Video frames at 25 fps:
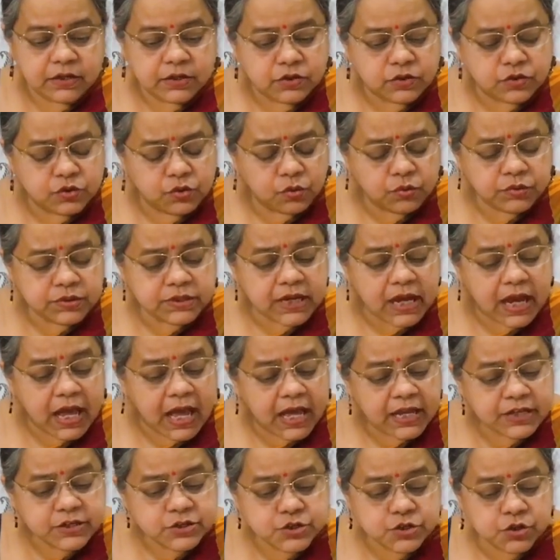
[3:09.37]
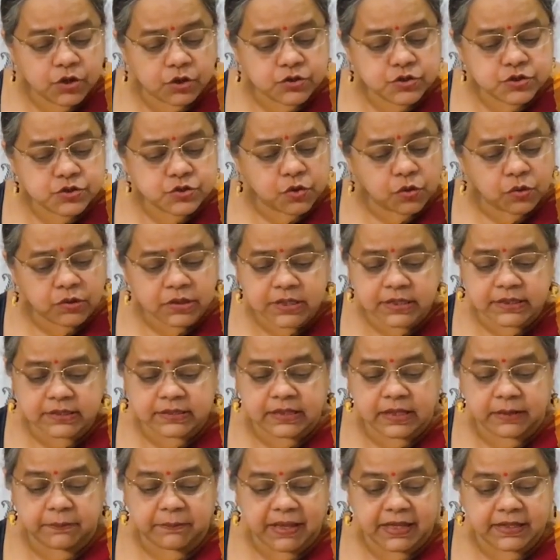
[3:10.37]
Don't hunch your shoulders,
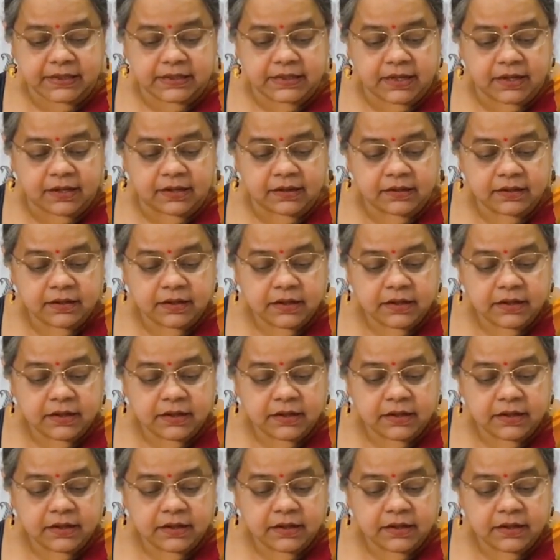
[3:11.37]
Amanda.